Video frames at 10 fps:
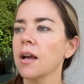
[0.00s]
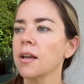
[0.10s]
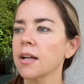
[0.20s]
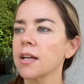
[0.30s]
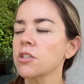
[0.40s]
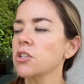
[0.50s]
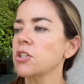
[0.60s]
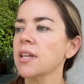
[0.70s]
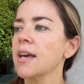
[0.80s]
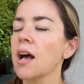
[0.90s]
And I guess she
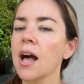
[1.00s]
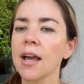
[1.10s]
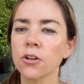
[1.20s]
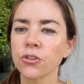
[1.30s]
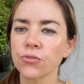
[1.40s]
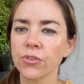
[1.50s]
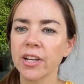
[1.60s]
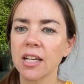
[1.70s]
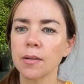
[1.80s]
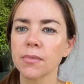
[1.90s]
just had higher
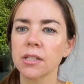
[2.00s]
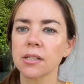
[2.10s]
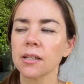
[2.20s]
dreams